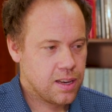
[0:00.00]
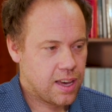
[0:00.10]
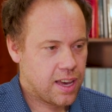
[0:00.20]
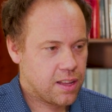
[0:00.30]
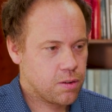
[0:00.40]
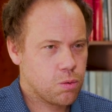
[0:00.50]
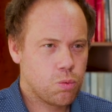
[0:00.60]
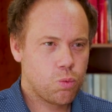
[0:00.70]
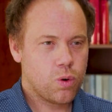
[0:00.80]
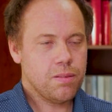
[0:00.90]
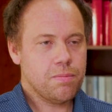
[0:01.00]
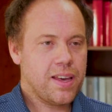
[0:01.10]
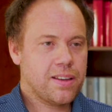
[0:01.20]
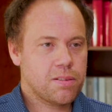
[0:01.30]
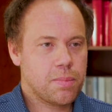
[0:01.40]
And what
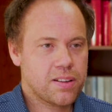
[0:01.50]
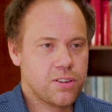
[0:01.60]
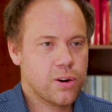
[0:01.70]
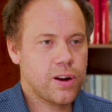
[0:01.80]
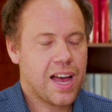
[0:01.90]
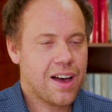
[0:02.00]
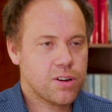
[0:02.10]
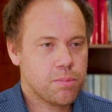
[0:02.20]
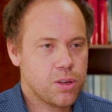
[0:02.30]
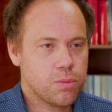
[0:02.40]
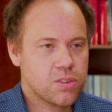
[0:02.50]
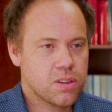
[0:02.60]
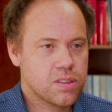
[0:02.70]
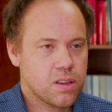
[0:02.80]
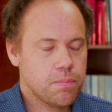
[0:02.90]
makes a bacteria have an immune
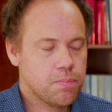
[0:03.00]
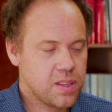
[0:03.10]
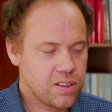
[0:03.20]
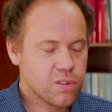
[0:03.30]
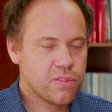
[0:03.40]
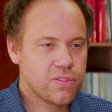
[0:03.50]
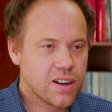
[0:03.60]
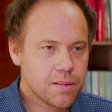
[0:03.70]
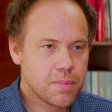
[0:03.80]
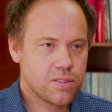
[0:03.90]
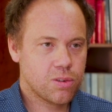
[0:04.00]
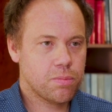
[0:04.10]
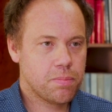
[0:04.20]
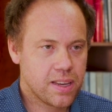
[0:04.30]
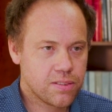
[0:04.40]
system? These are fundamental
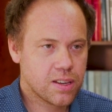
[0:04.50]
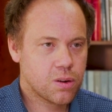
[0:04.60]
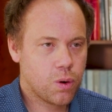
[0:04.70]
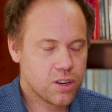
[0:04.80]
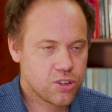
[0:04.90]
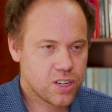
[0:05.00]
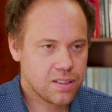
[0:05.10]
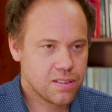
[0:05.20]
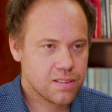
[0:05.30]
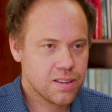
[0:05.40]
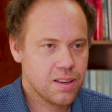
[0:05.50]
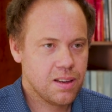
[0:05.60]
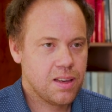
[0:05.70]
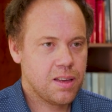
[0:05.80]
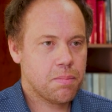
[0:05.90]
basic questions
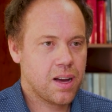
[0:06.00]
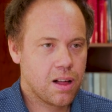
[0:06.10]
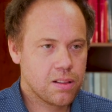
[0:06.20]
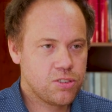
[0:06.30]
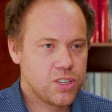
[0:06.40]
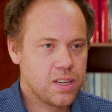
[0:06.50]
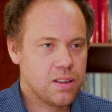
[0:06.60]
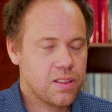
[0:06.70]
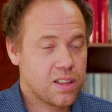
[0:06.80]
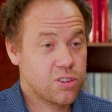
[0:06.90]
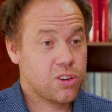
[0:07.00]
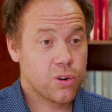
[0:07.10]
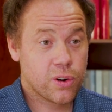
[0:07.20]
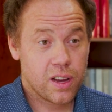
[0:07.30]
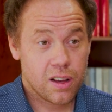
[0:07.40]
in biology that's
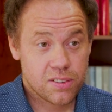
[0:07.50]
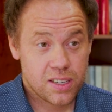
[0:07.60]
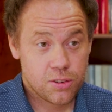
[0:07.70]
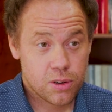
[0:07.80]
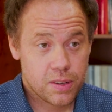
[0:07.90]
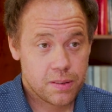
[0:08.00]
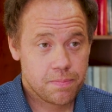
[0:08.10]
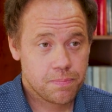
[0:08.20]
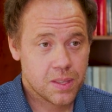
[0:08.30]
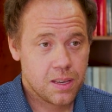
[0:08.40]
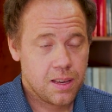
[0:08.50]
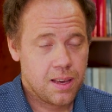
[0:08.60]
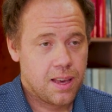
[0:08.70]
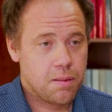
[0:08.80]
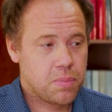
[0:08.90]
curiosity driven,
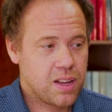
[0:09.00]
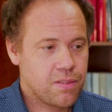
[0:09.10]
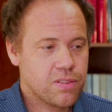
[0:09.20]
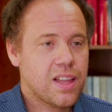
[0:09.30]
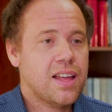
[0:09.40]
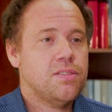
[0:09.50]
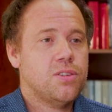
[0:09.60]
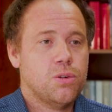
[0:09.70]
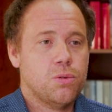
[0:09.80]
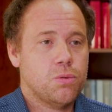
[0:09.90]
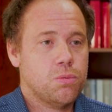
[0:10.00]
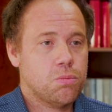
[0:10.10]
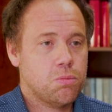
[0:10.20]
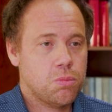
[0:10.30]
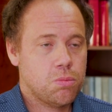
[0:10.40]
but have led to
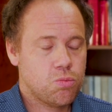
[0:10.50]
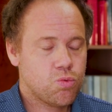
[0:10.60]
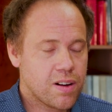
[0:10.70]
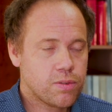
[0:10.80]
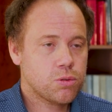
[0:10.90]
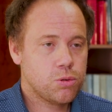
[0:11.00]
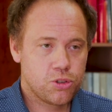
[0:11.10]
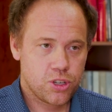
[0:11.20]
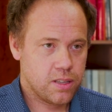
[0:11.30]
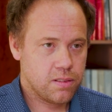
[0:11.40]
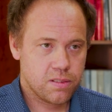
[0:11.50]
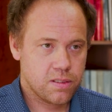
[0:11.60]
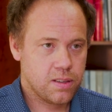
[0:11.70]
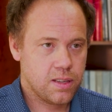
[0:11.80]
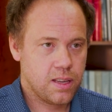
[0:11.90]

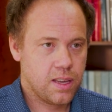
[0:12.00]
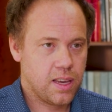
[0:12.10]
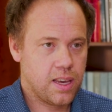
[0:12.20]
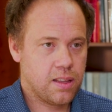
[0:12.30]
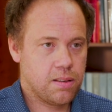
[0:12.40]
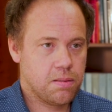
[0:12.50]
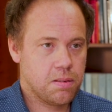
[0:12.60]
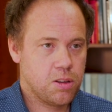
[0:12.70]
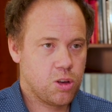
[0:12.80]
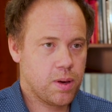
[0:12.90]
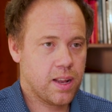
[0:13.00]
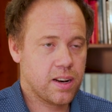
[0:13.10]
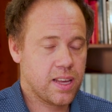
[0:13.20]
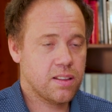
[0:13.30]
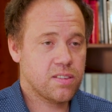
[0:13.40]
revolutions in
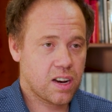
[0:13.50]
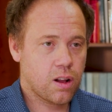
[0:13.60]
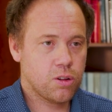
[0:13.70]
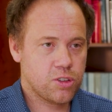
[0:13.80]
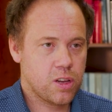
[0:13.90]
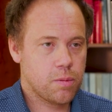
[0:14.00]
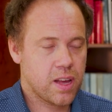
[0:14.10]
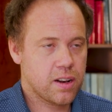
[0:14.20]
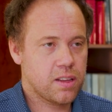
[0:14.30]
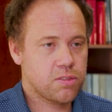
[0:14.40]
humanity and technology in humanity.